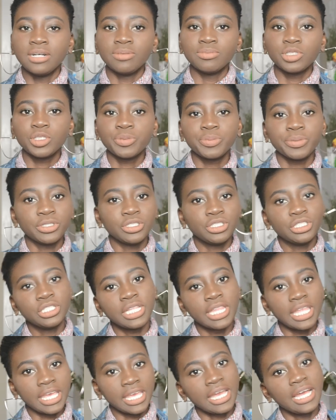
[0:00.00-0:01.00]

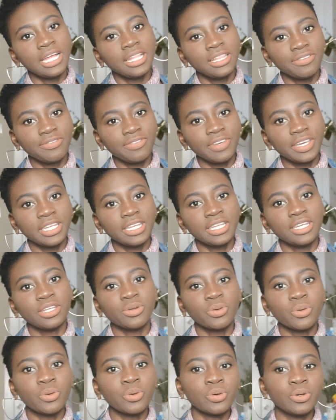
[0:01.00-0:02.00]
spiritually elevated
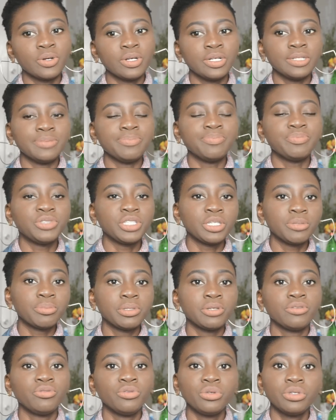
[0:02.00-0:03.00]
or
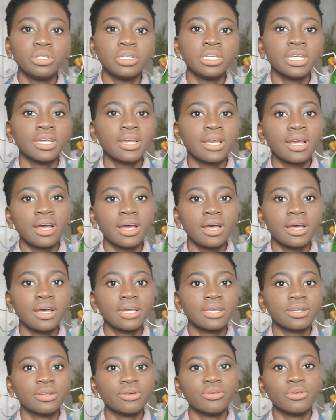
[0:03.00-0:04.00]
deeply rooted in
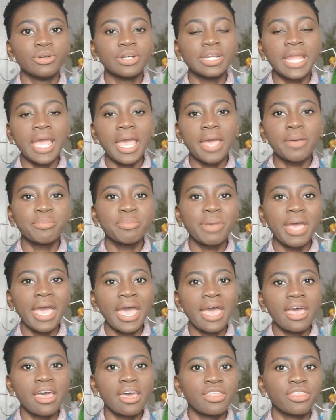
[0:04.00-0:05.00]
God or an
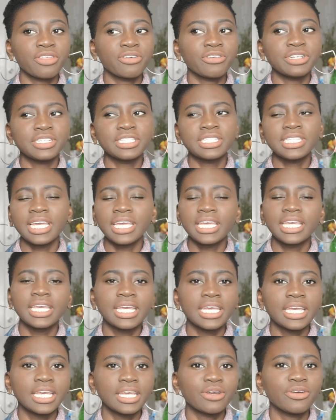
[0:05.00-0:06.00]
empath or a
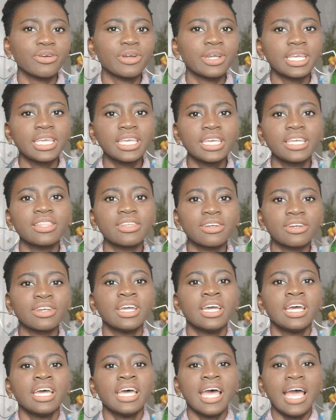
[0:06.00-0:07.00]
psychic or a healer,
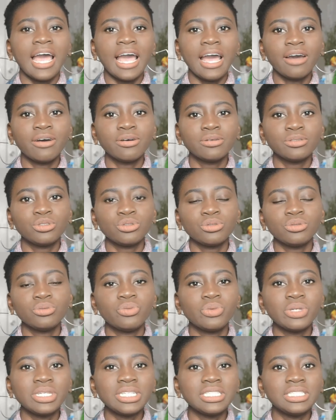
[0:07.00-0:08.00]
how do
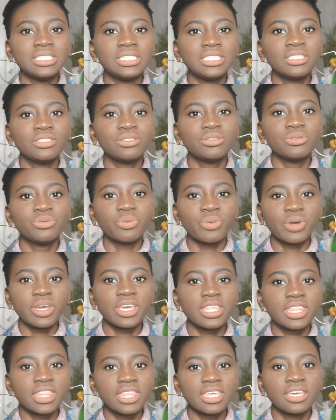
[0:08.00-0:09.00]
we deal
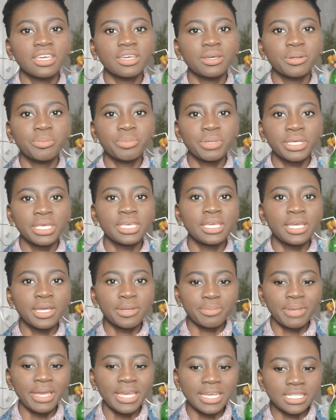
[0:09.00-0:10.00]
with
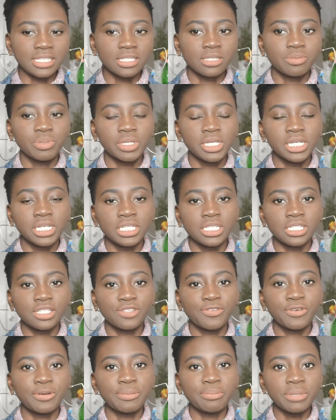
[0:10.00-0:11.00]
PMS? Because
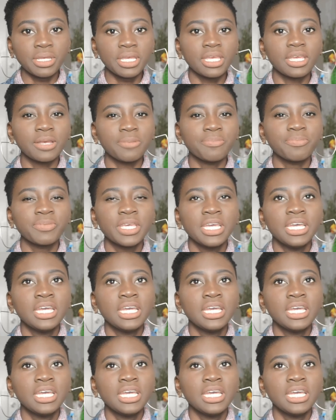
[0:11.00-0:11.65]
for me,